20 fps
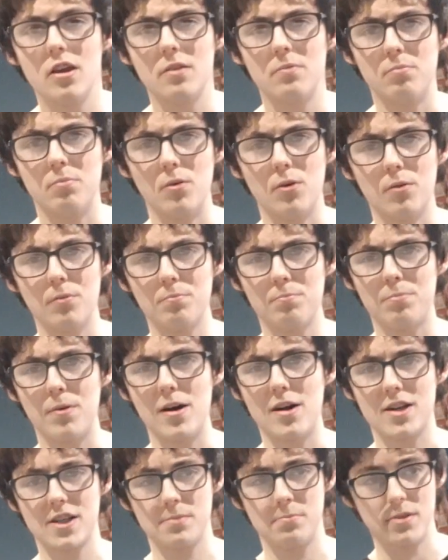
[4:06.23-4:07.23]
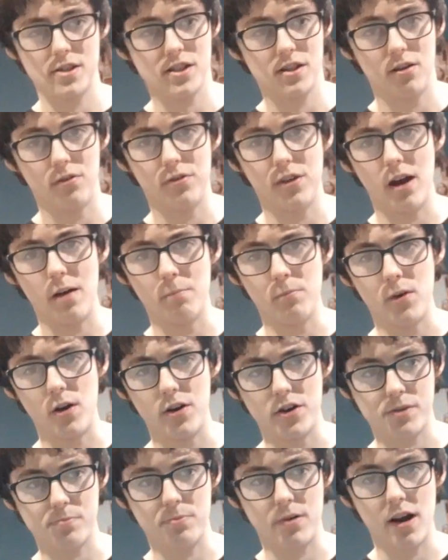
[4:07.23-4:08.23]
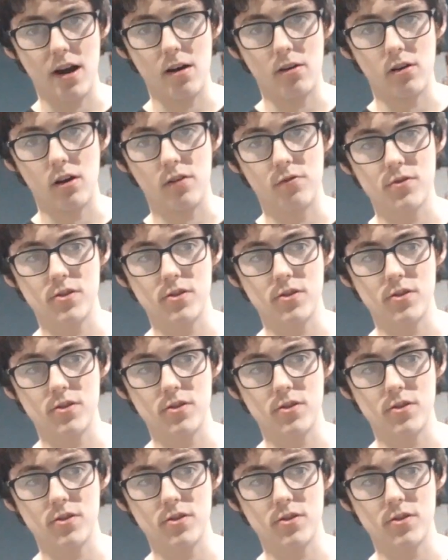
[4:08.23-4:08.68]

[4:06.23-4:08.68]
but parts of myself that I'm not as proud of.